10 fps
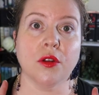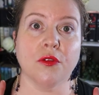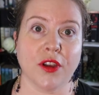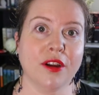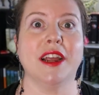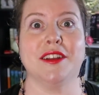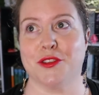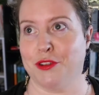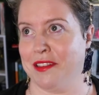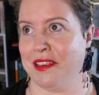Very
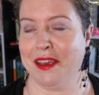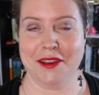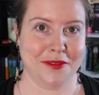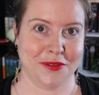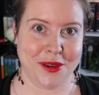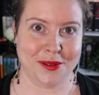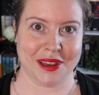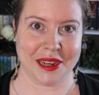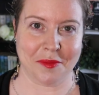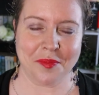distressing and
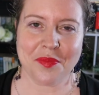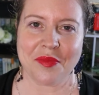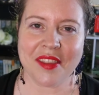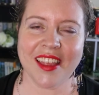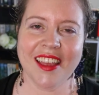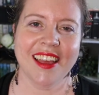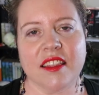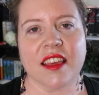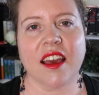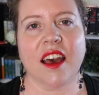confusing.
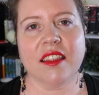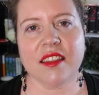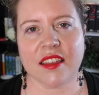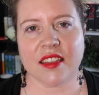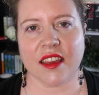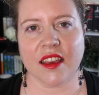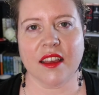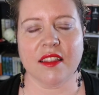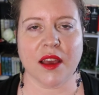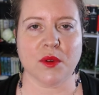The other
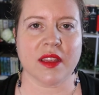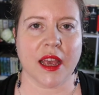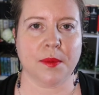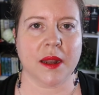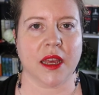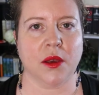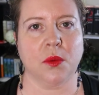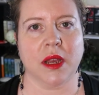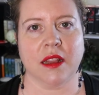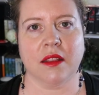thing that was happening
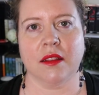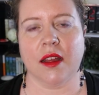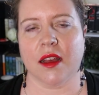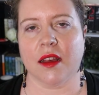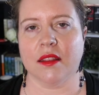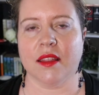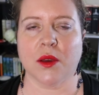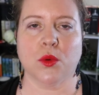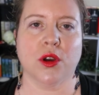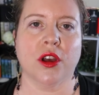when they
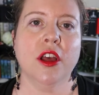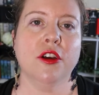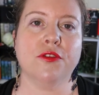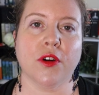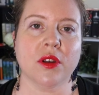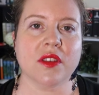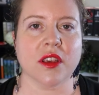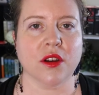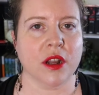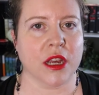were
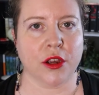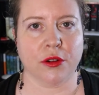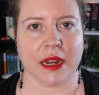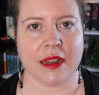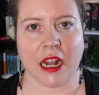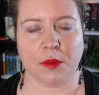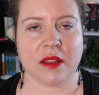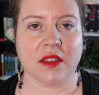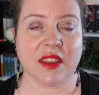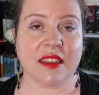focusing on incorrect
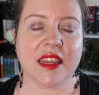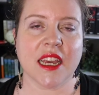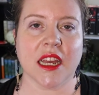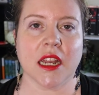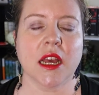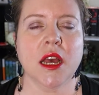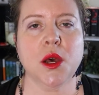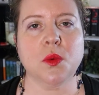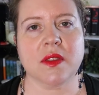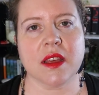elements of a scene
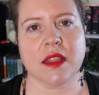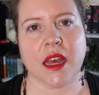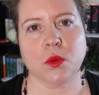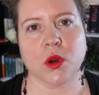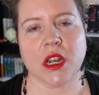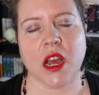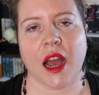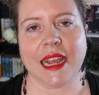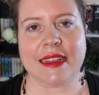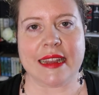was that they would
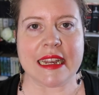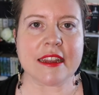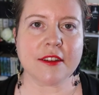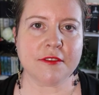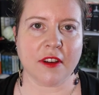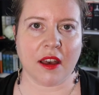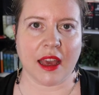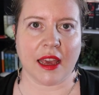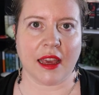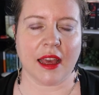
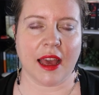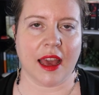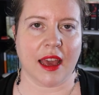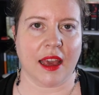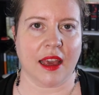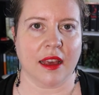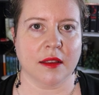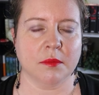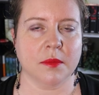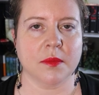identify a
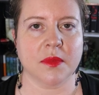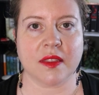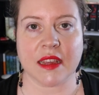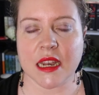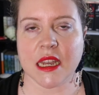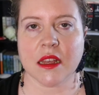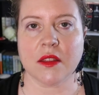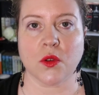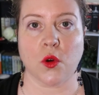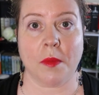
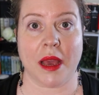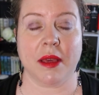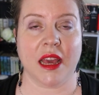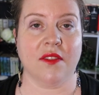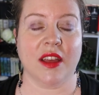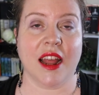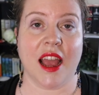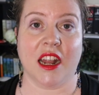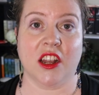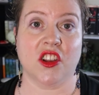sentence or maybe even
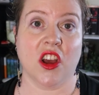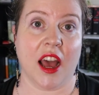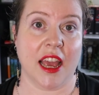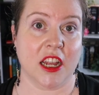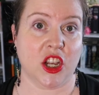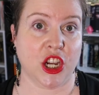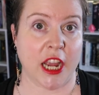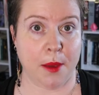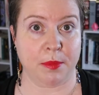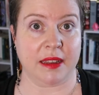an entire
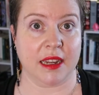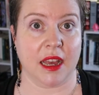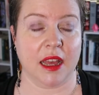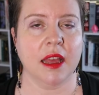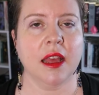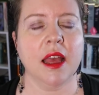chapter